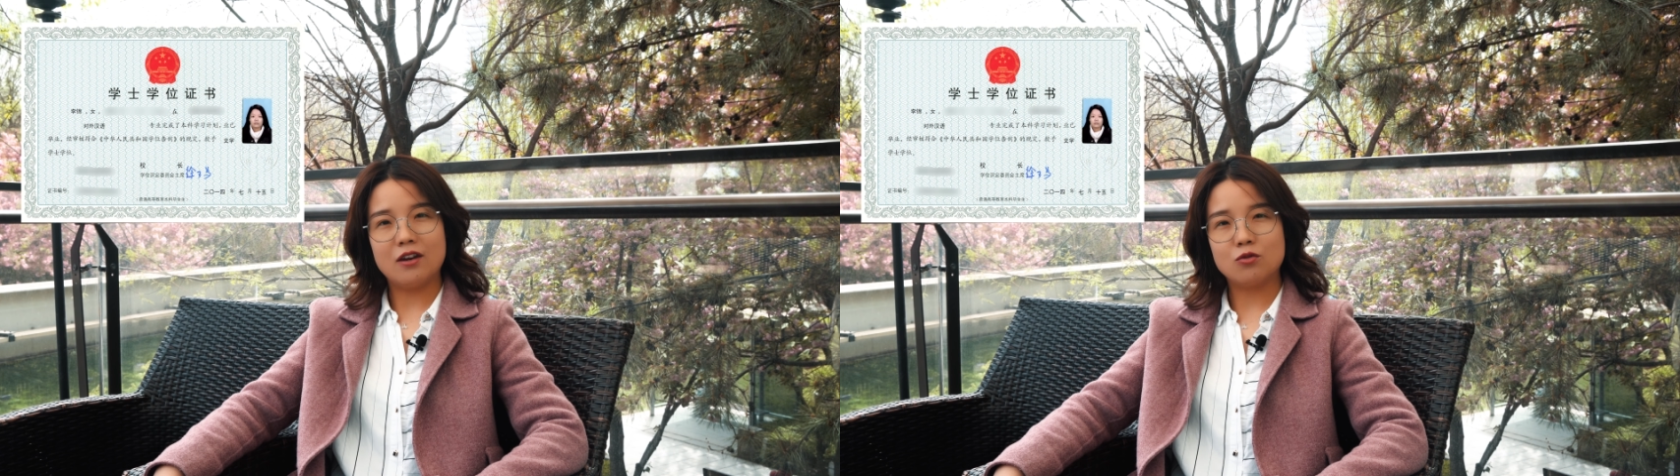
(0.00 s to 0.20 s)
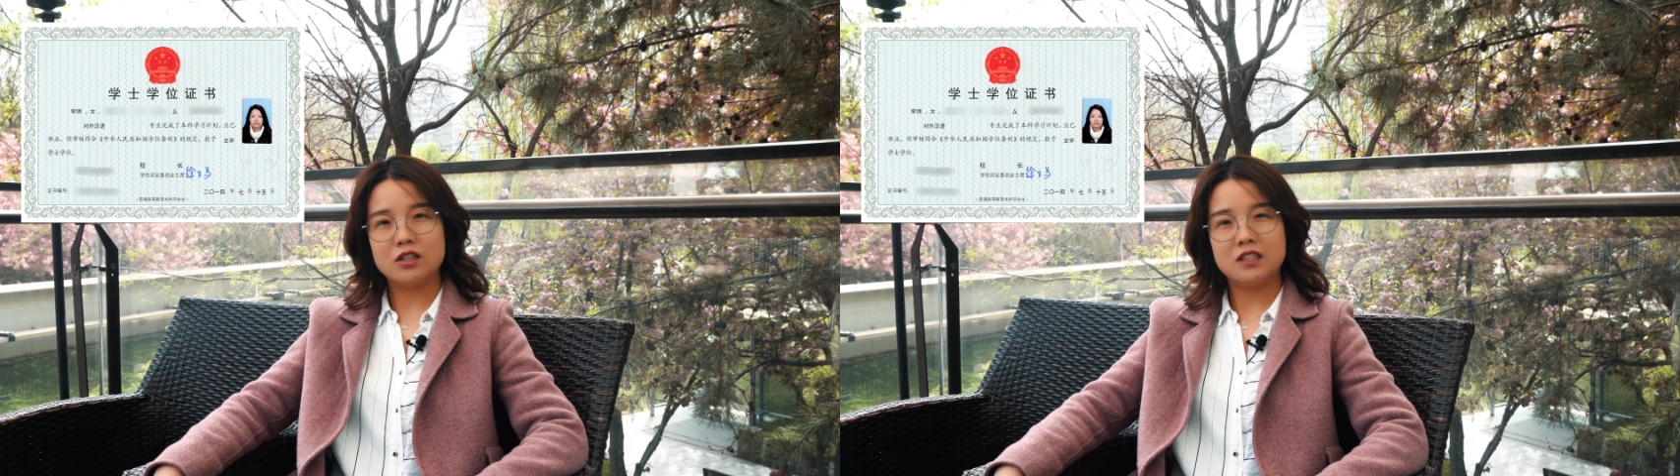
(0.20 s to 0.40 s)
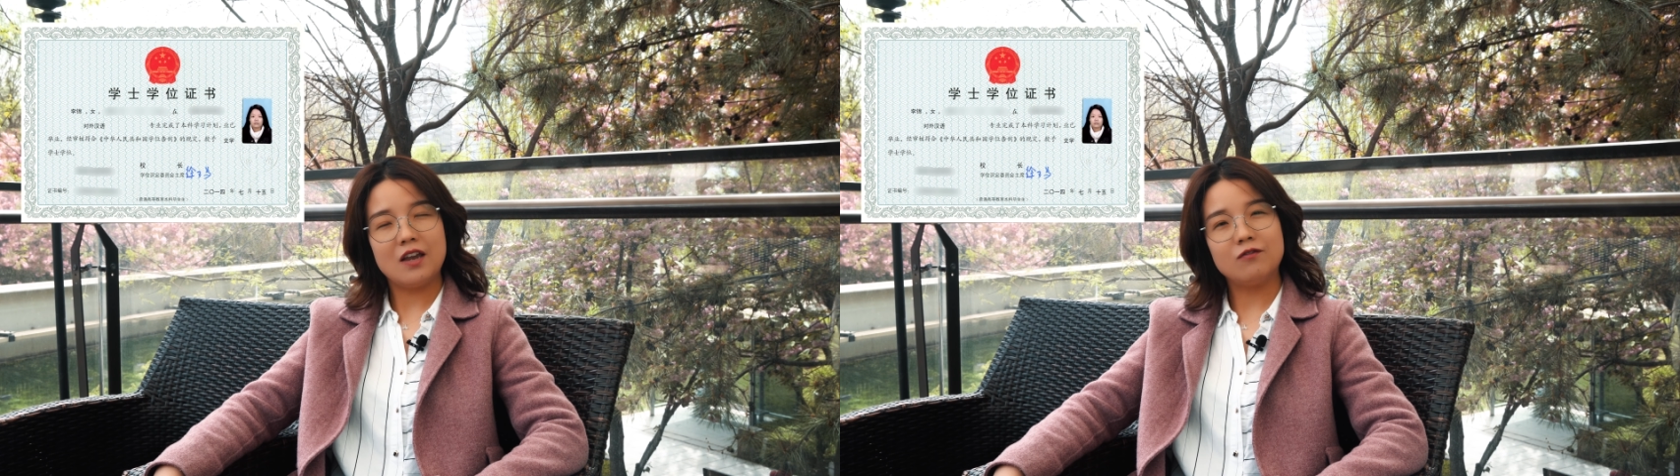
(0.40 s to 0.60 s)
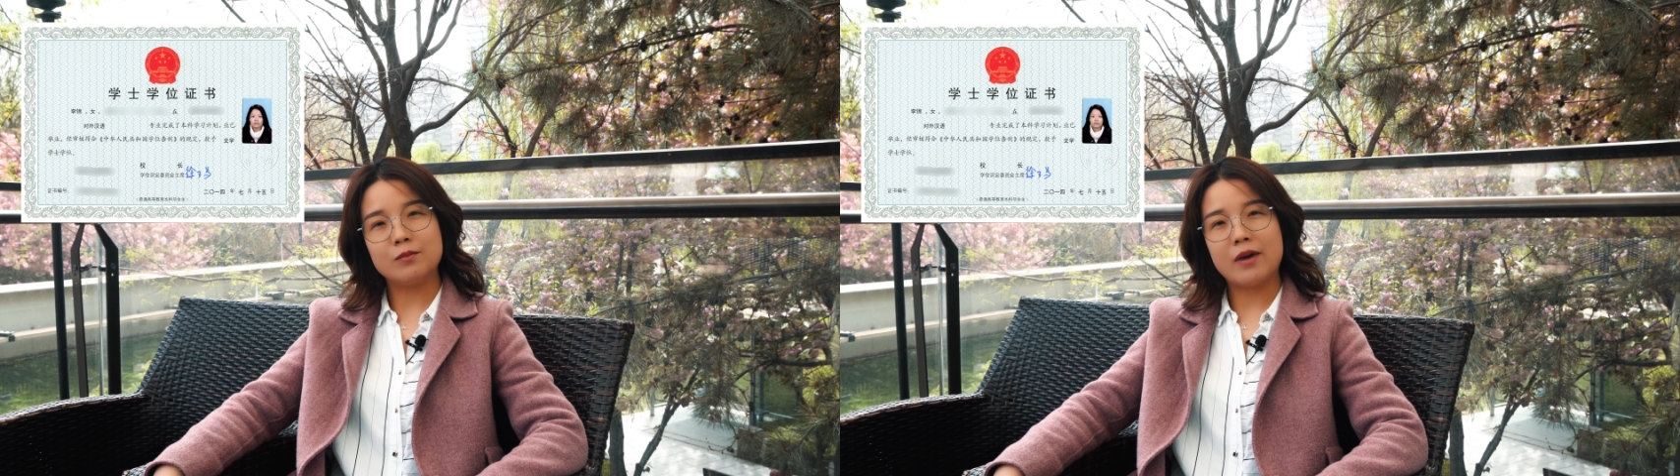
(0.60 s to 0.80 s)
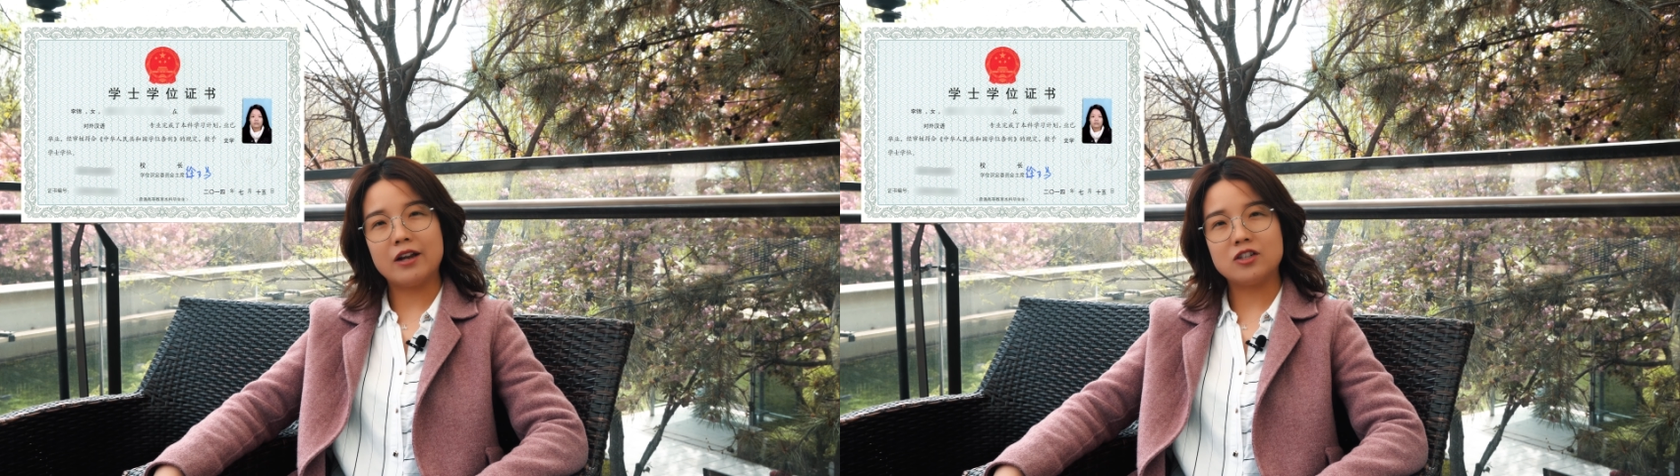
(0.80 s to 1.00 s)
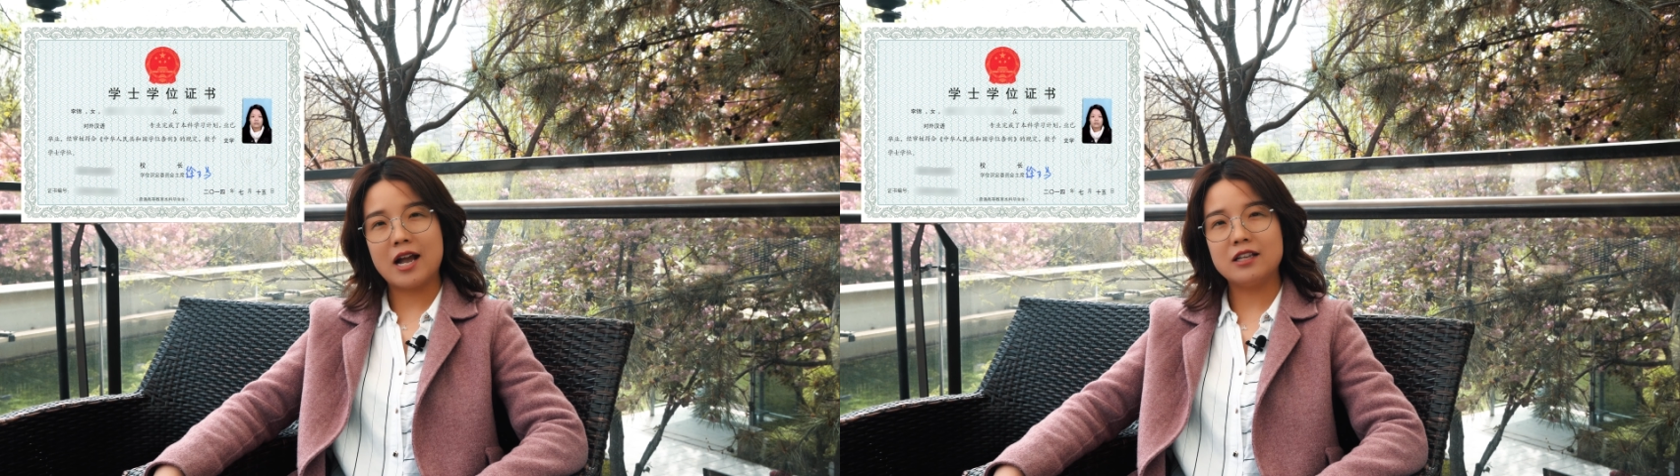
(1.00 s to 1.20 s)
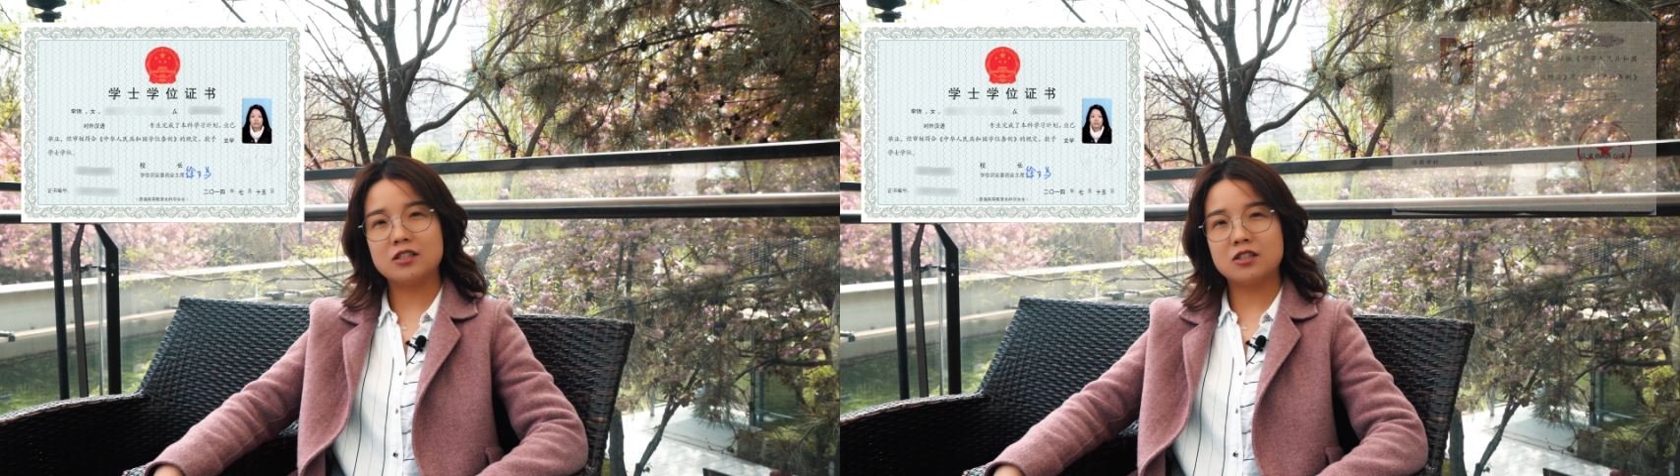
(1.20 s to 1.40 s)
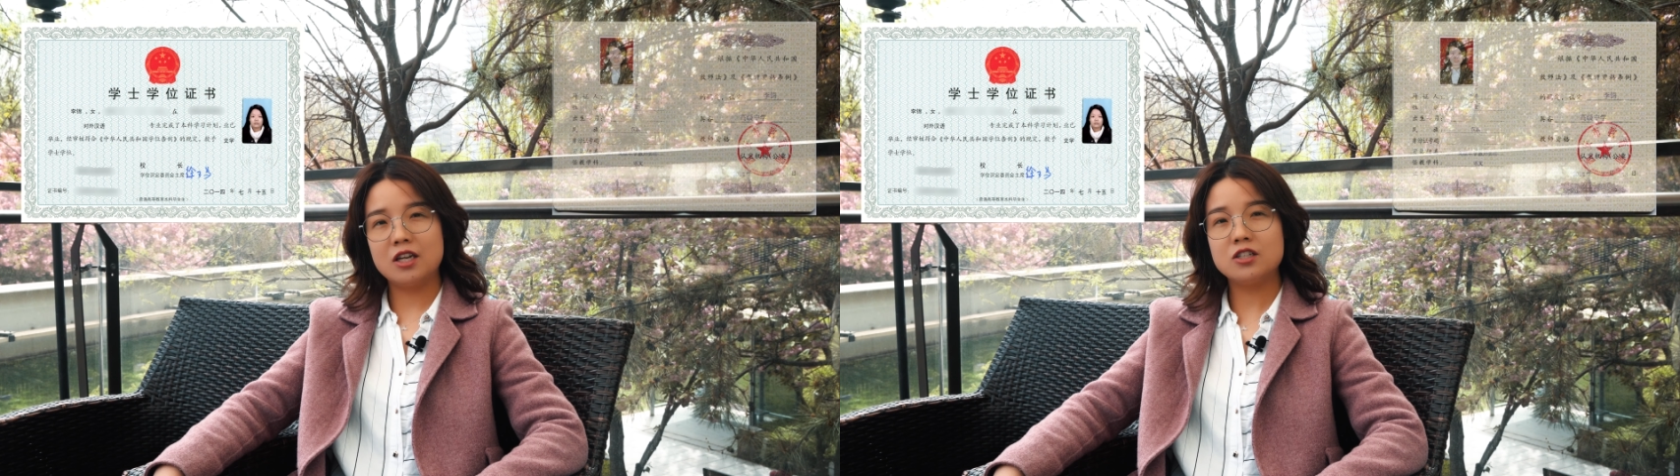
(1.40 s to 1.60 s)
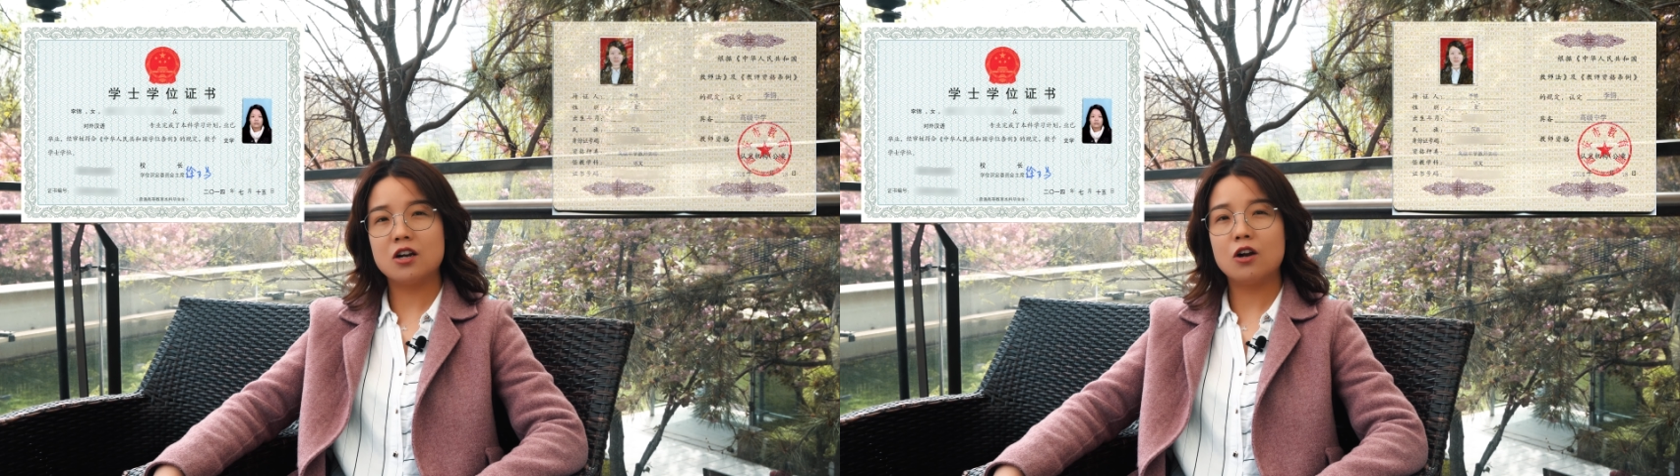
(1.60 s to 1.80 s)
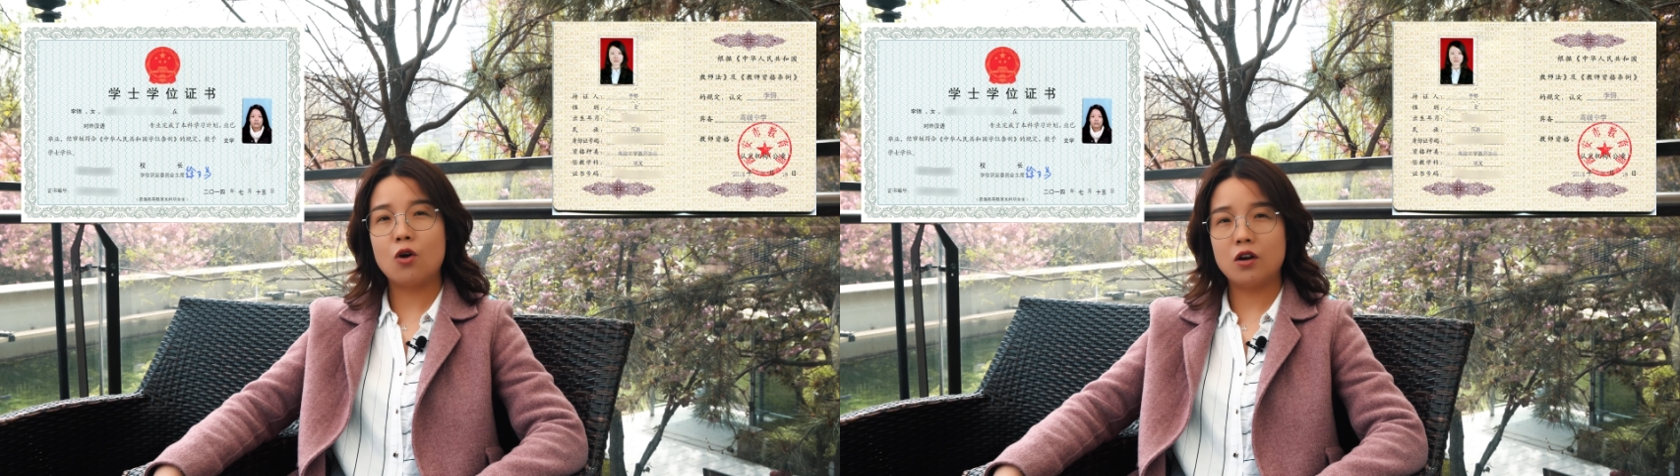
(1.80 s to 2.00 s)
and received my Chinese teacher